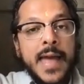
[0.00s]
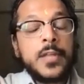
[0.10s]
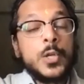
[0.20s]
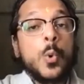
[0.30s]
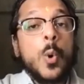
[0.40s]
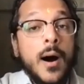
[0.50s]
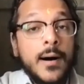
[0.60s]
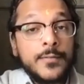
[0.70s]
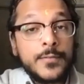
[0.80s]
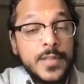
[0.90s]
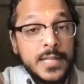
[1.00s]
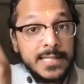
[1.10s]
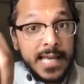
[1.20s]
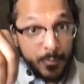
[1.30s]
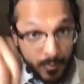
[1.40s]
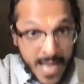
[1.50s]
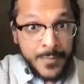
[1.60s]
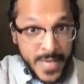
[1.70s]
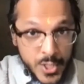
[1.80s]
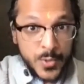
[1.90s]
and then you offer this at
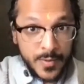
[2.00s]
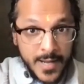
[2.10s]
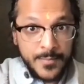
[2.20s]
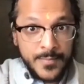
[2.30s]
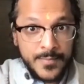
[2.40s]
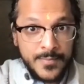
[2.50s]
Rameshwaram,